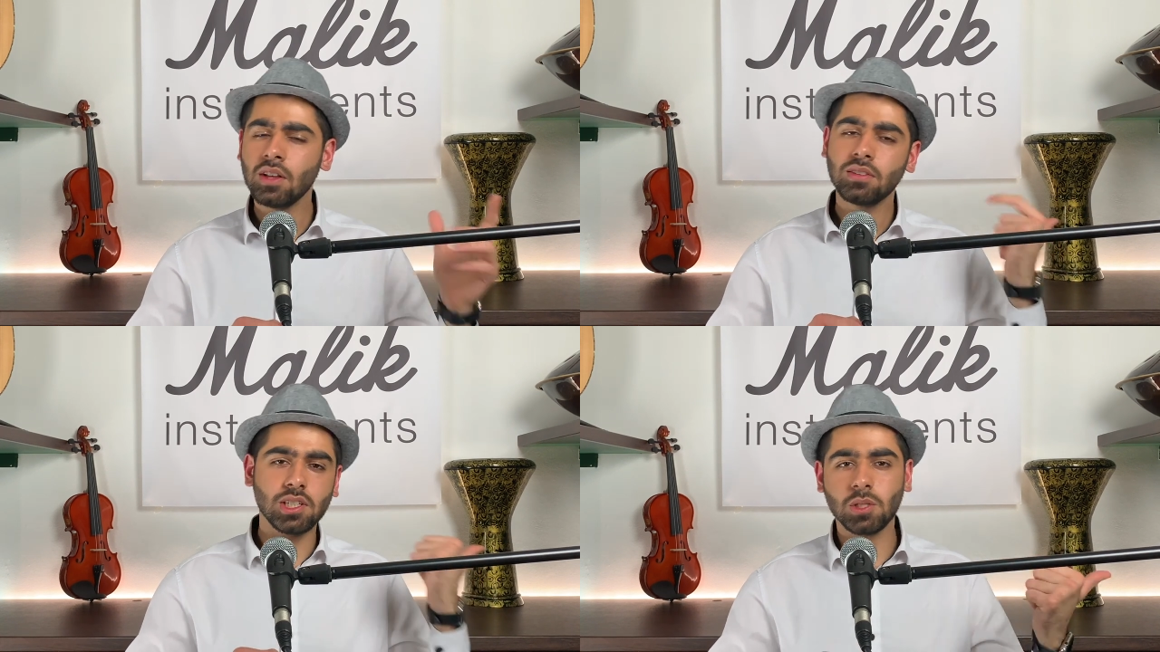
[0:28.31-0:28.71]

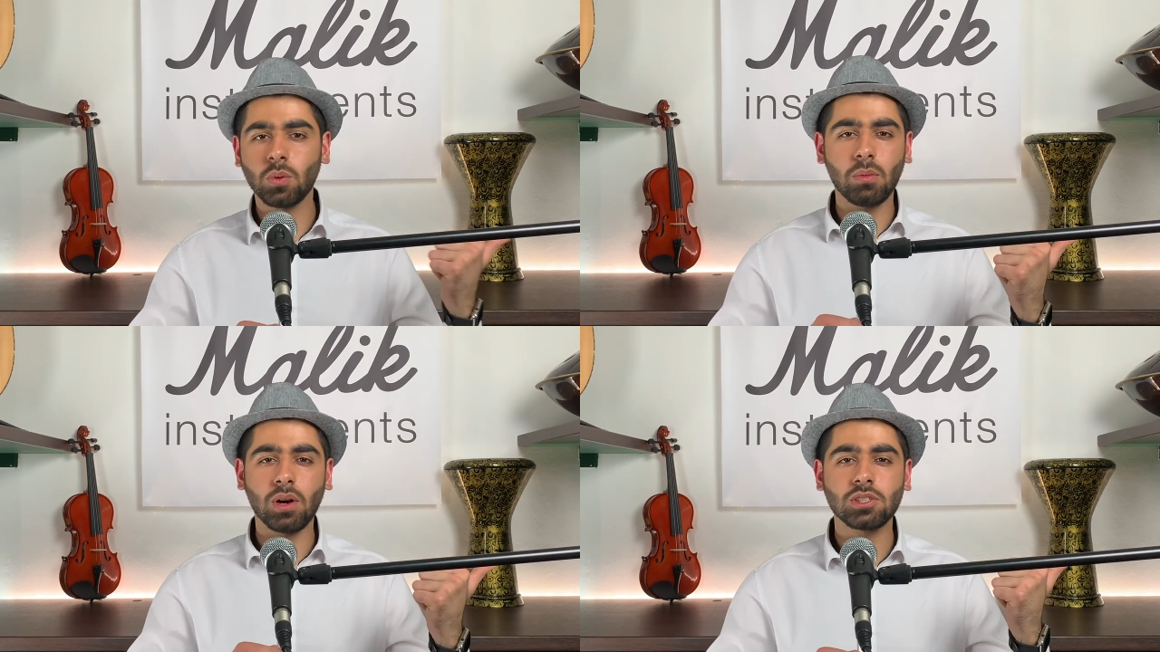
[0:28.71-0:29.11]
This is
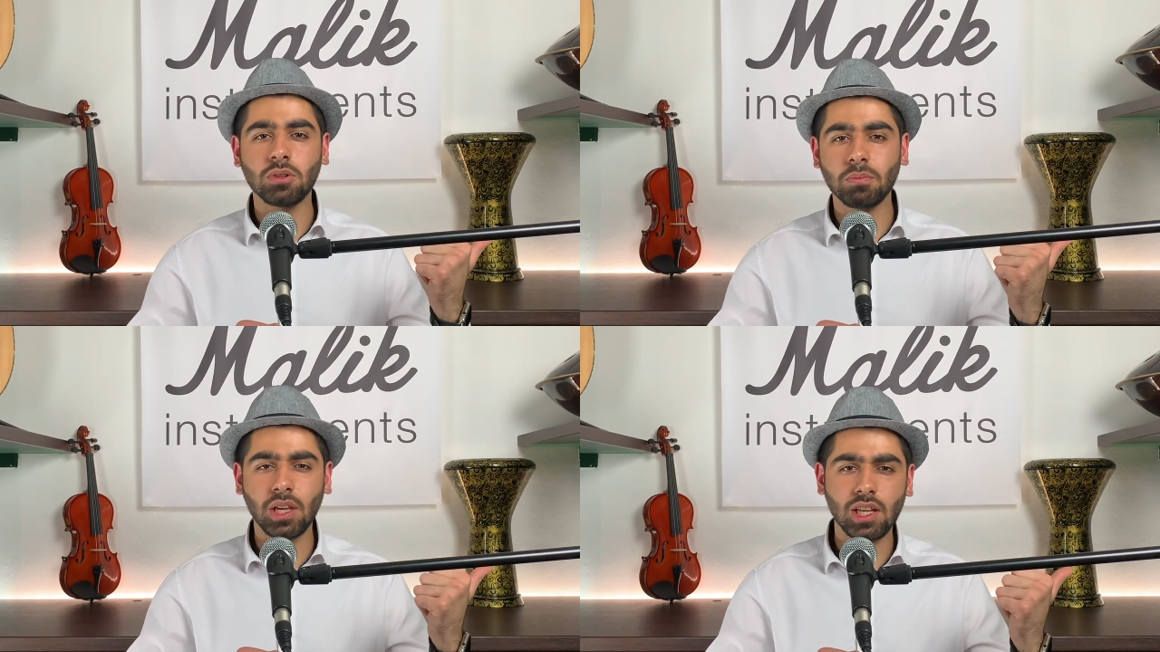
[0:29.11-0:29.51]
what maksum
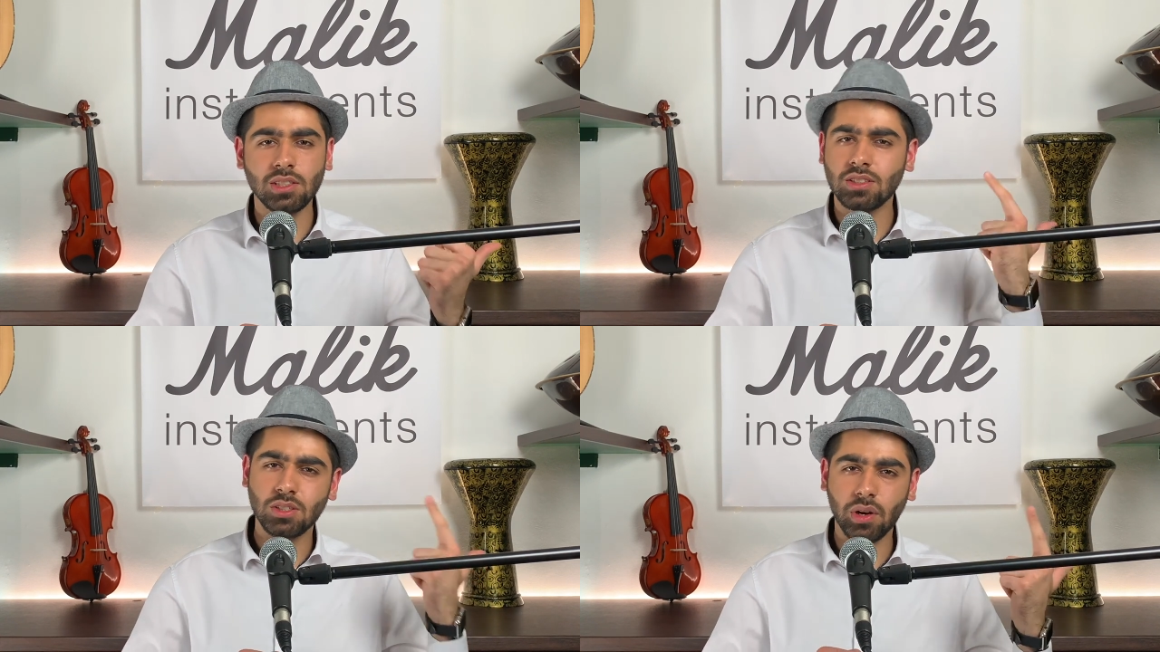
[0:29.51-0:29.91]
means.
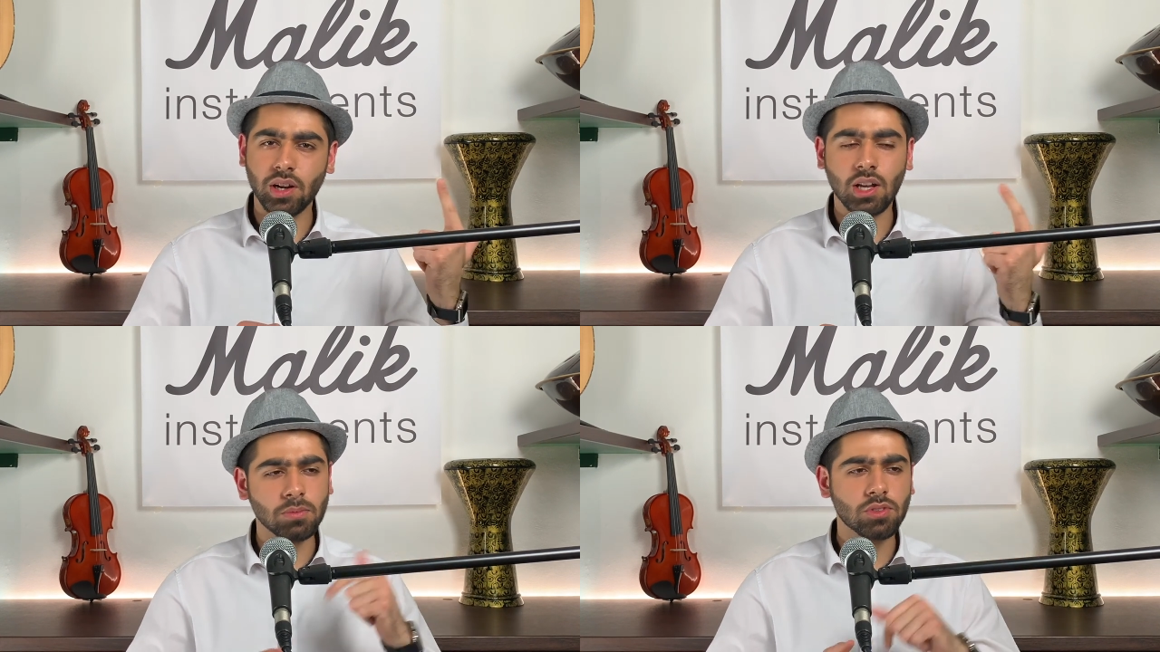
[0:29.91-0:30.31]
This is where it
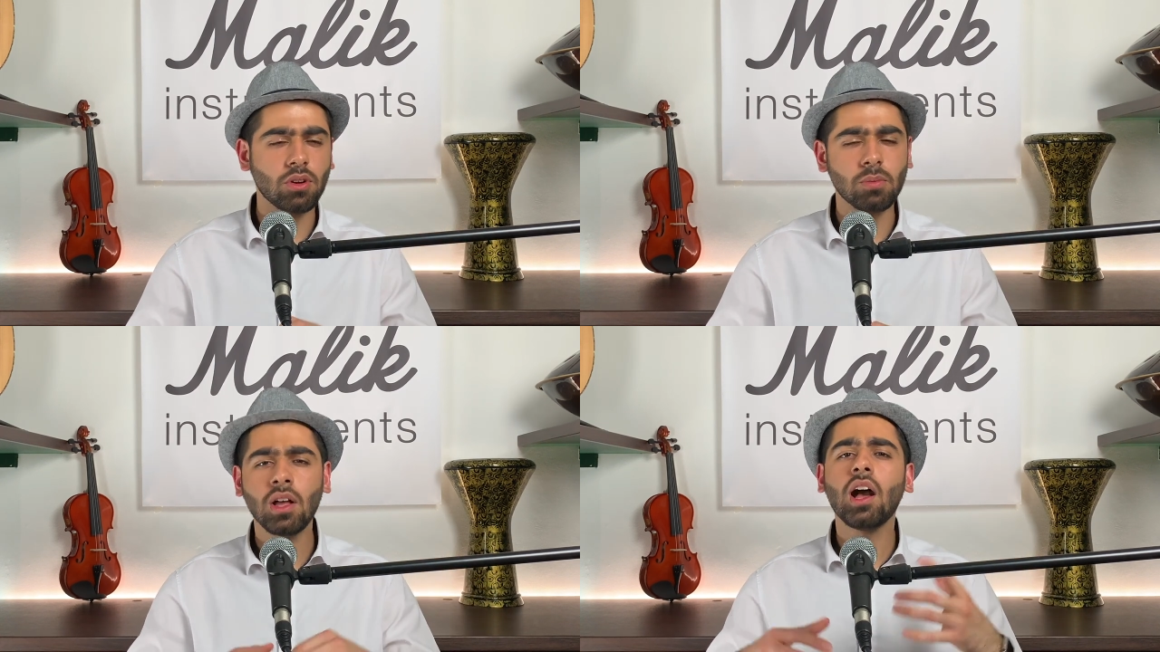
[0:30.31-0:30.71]
comes
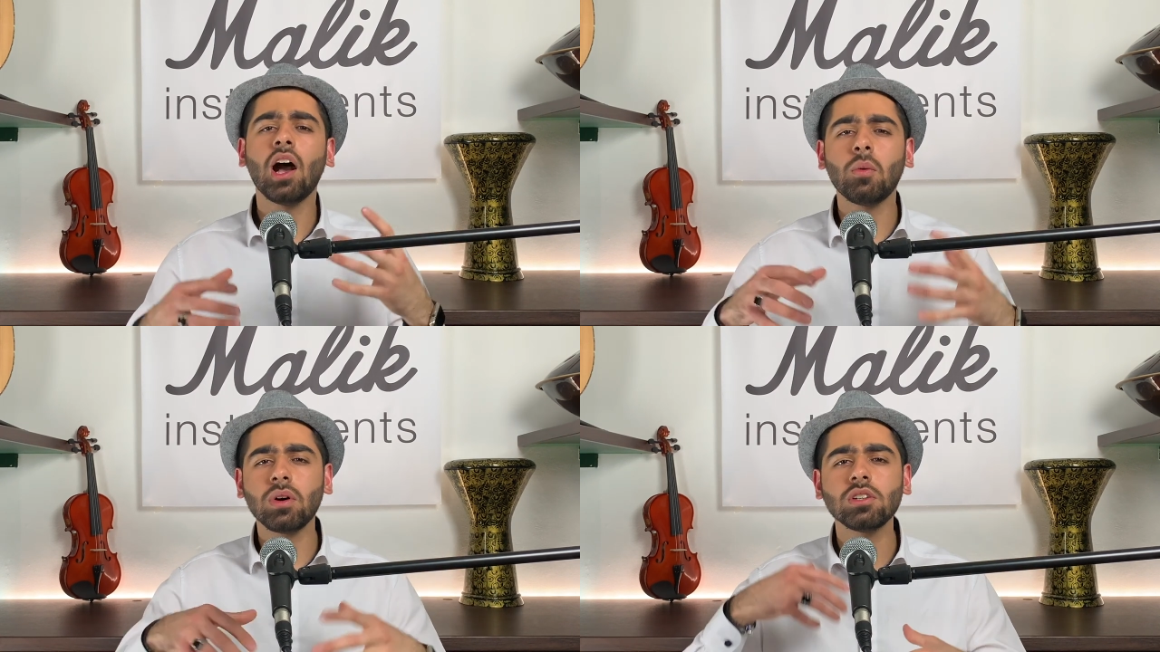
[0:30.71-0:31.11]
from. I
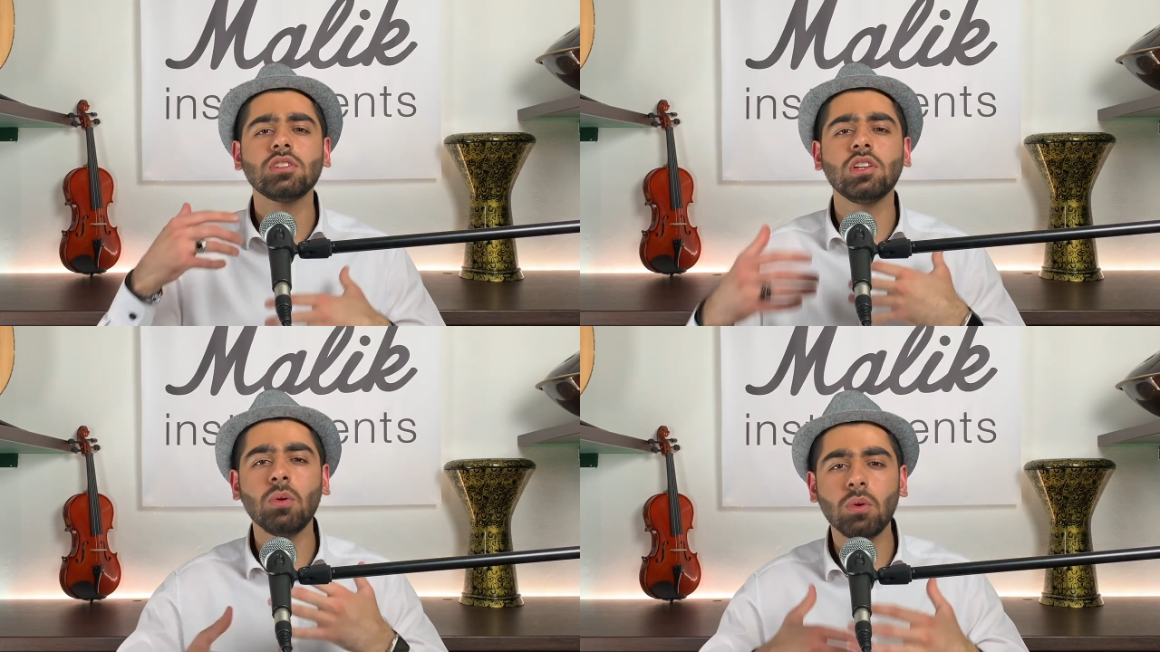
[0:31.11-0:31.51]
want you to
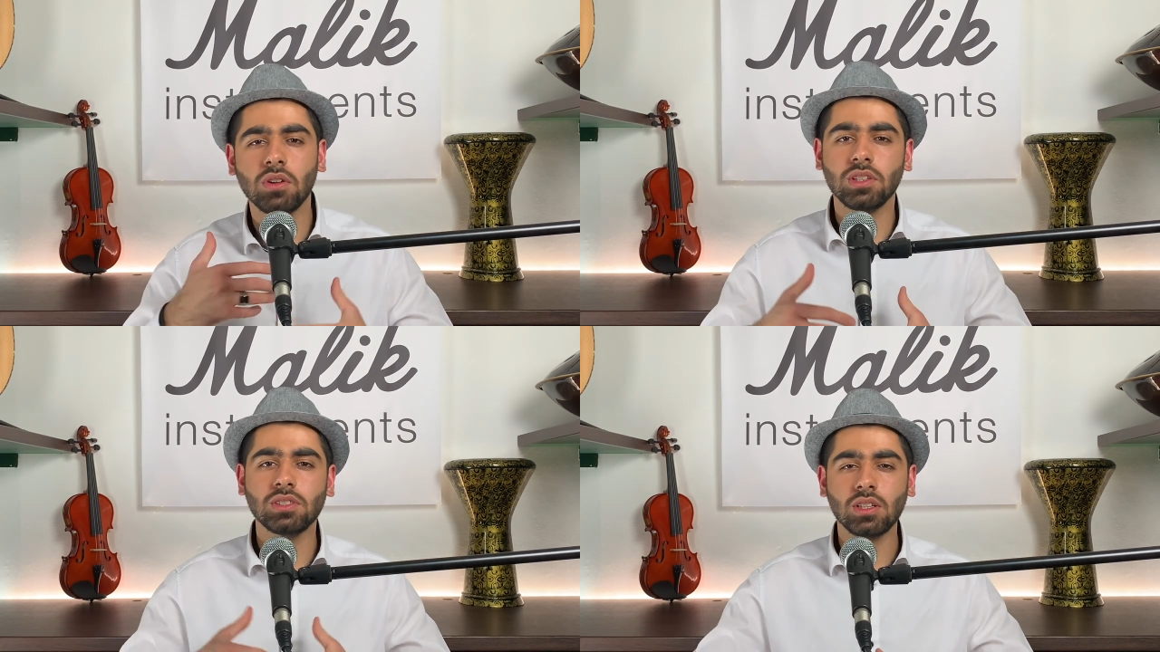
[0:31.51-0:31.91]
know all of
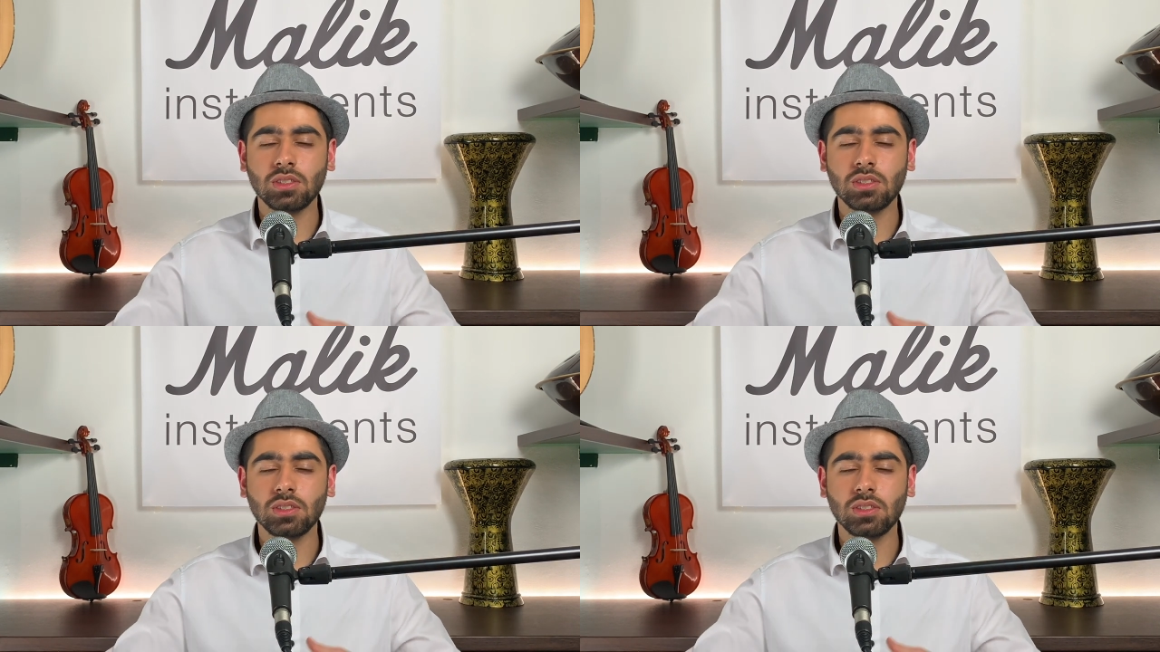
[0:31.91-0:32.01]
these things.